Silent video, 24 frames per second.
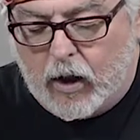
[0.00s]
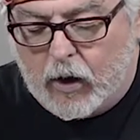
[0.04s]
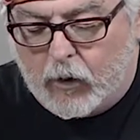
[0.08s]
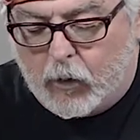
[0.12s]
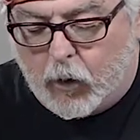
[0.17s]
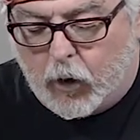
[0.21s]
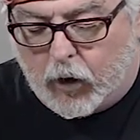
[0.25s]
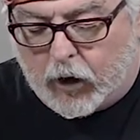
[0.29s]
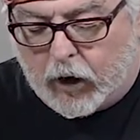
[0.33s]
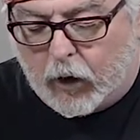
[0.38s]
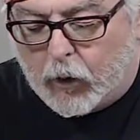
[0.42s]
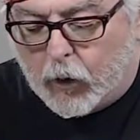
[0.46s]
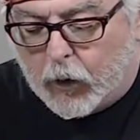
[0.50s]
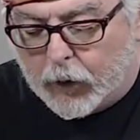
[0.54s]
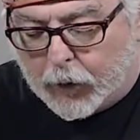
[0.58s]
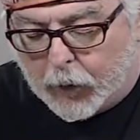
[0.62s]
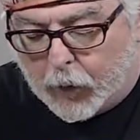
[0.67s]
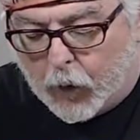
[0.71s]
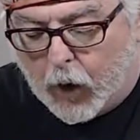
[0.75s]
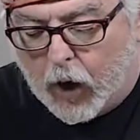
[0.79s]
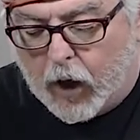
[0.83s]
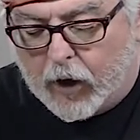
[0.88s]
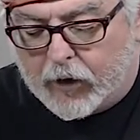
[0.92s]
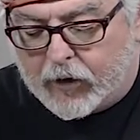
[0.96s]
Working with
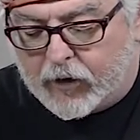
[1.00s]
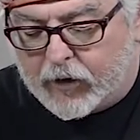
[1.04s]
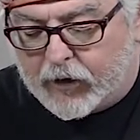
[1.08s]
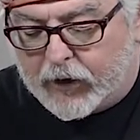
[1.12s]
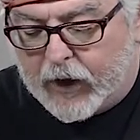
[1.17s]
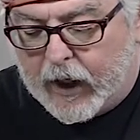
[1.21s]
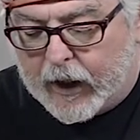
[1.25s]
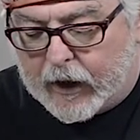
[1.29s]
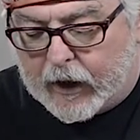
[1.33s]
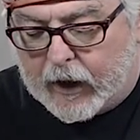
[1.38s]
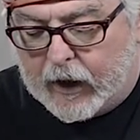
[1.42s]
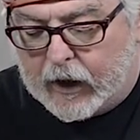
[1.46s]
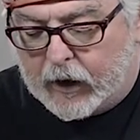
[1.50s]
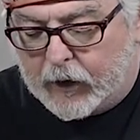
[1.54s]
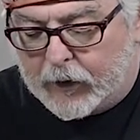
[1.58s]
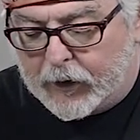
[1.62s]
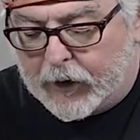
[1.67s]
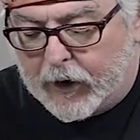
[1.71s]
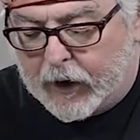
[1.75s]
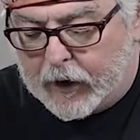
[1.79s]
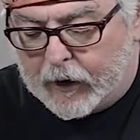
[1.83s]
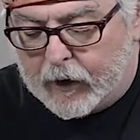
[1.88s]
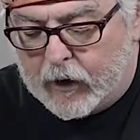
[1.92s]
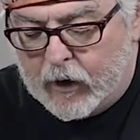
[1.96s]
rust, that kind of
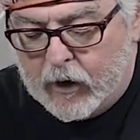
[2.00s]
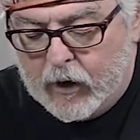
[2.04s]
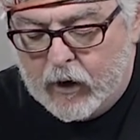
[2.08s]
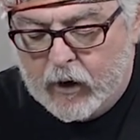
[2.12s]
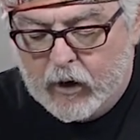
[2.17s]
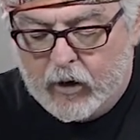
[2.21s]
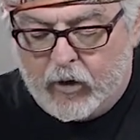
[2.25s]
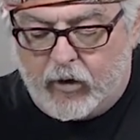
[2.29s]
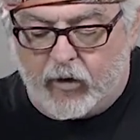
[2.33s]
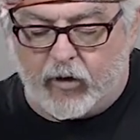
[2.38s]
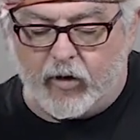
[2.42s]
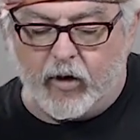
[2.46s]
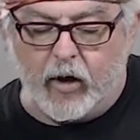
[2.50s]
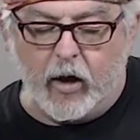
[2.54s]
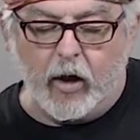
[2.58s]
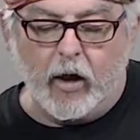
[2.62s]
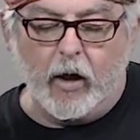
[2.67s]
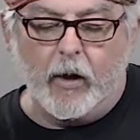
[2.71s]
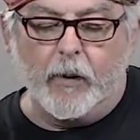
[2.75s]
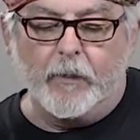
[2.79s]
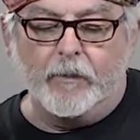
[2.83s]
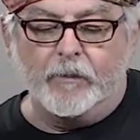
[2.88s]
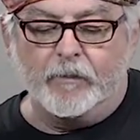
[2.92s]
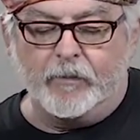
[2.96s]
thing.
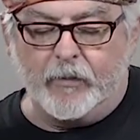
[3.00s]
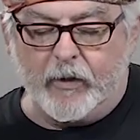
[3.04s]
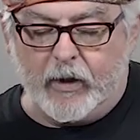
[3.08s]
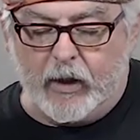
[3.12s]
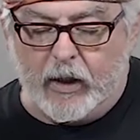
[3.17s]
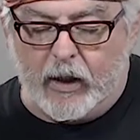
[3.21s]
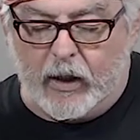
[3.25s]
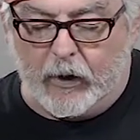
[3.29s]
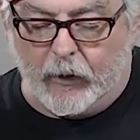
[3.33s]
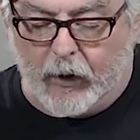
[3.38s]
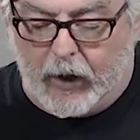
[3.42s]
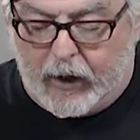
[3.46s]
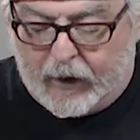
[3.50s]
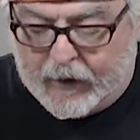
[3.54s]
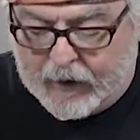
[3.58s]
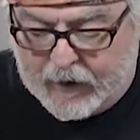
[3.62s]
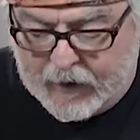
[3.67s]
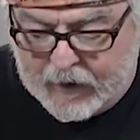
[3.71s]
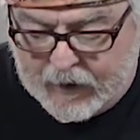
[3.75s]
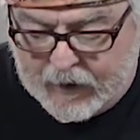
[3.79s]
So, anyway.